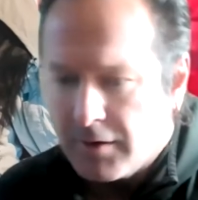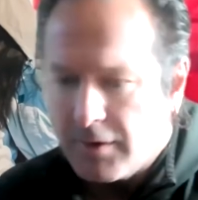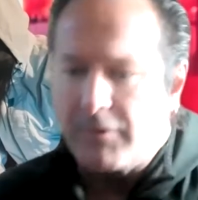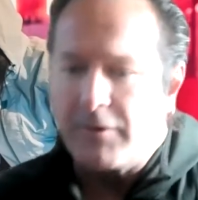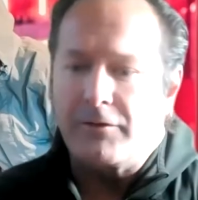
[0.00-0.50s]

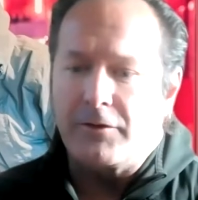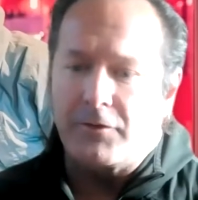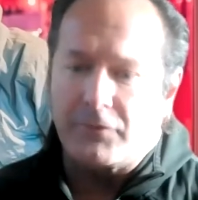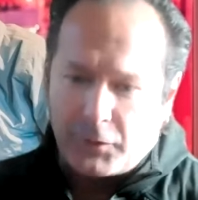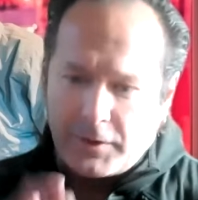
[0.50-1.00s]
if there's a
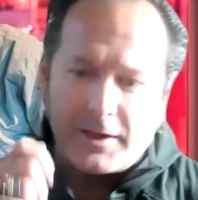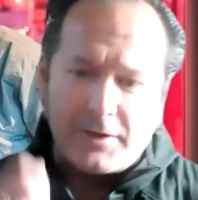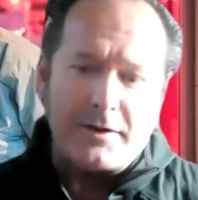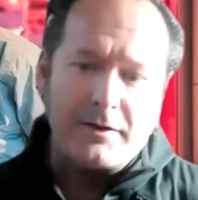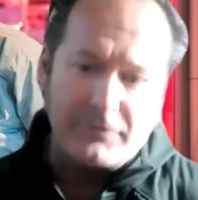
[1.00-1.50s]
little tweaking
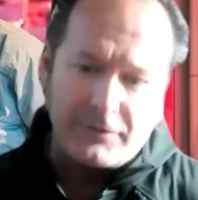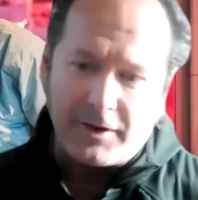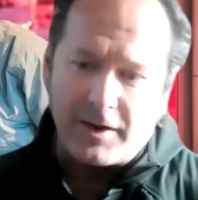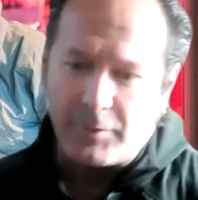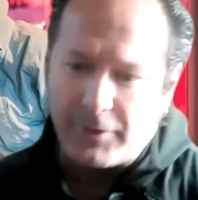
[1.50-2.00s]
that needs to
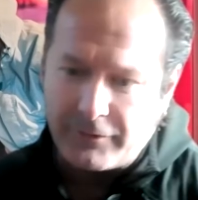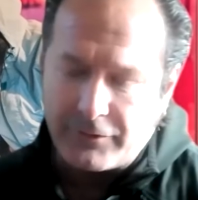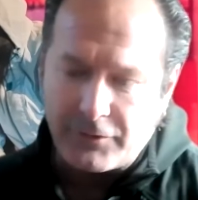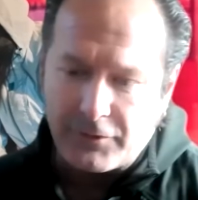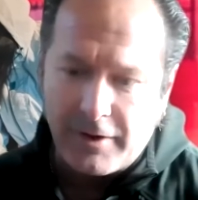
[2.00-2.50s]
take
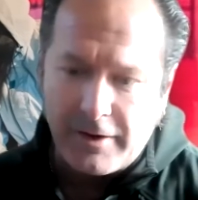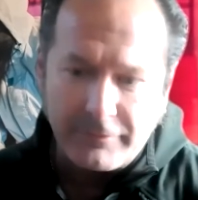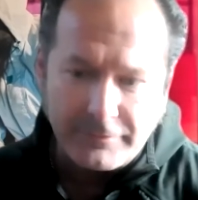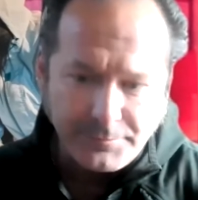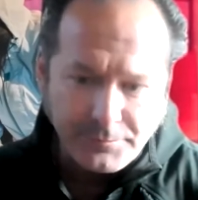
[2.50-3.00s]
place in your life,